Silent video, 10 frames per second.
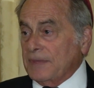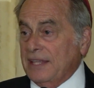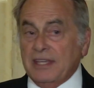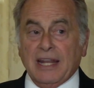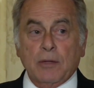
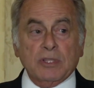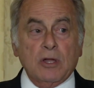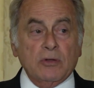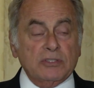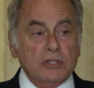And then I would
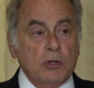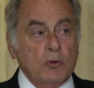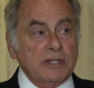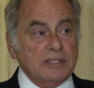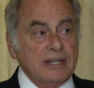go into
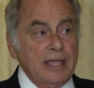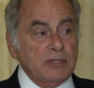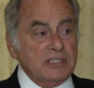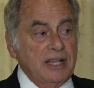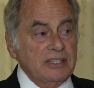court and I
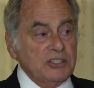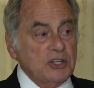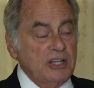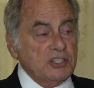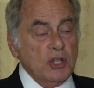would tell a
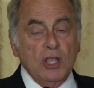judge